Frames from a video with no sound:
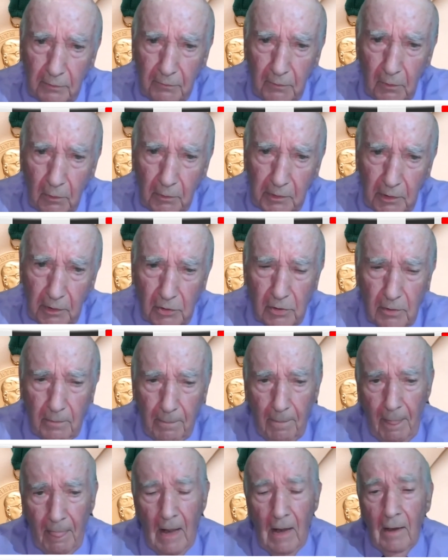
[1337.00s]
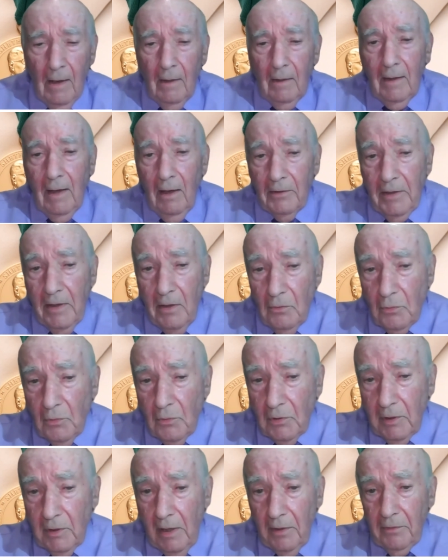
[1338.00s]
focus. Now, the
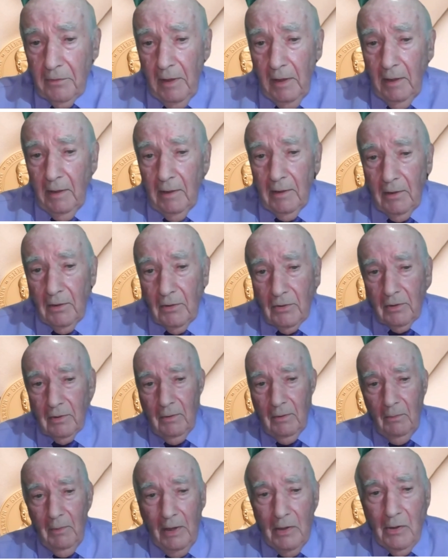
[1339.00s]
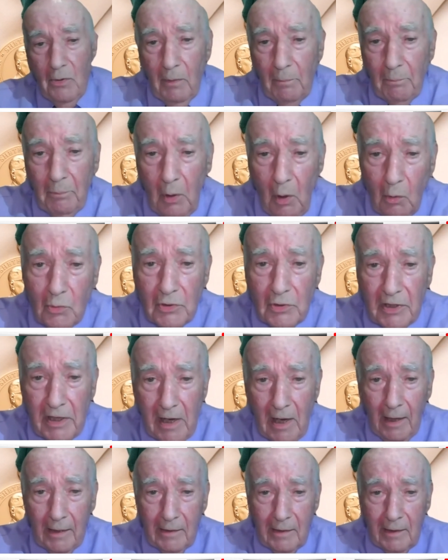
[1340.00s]
interesting thing is, when you oppose
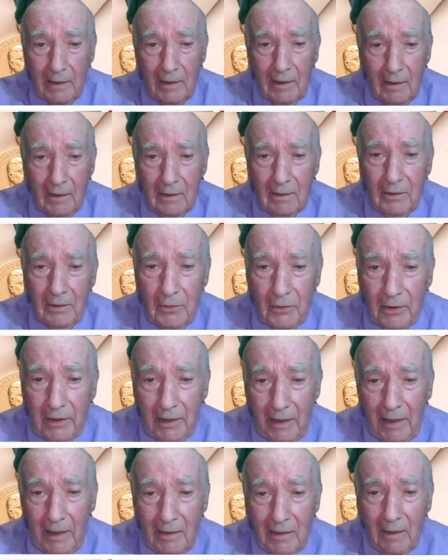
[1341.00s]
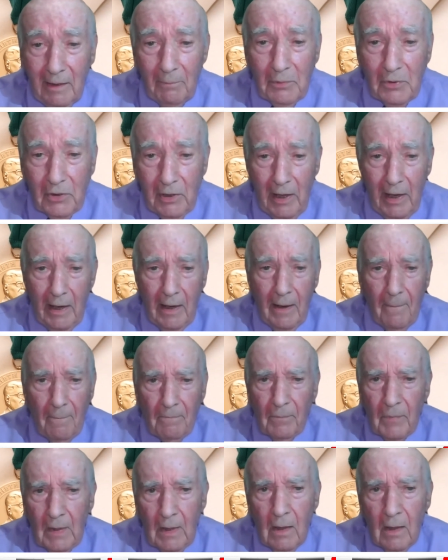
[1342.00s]
the idea, you're going to end up saying,
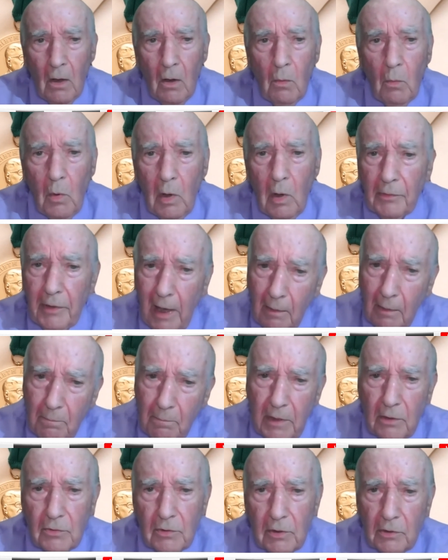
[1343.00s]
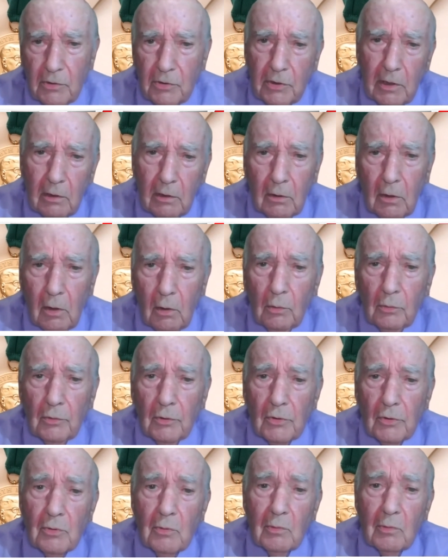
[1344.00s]
well, that means the
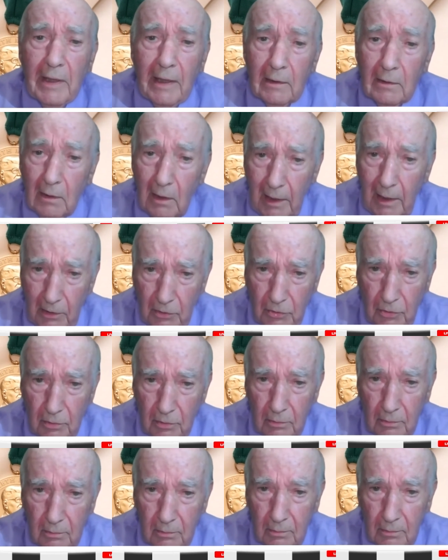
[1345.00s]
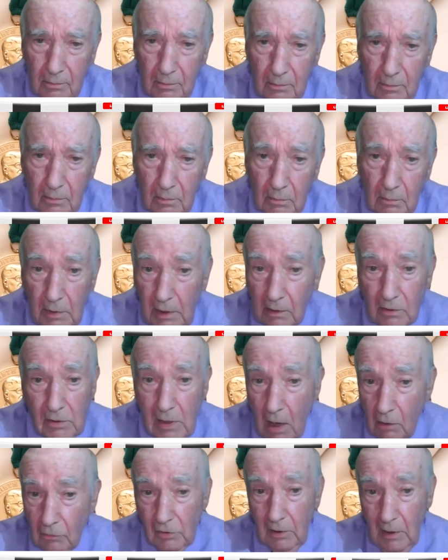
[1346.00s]
shareholders will get less. It
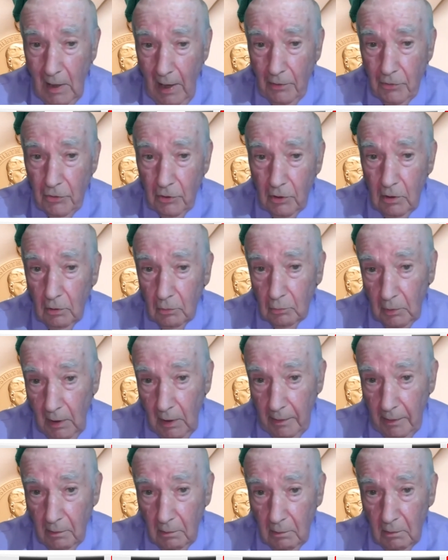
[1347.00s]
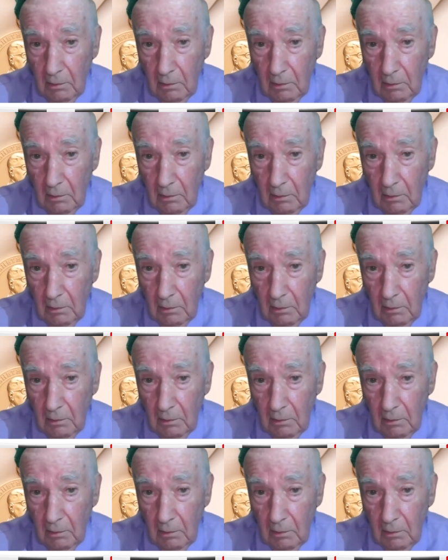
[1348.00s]
sounds logical, right?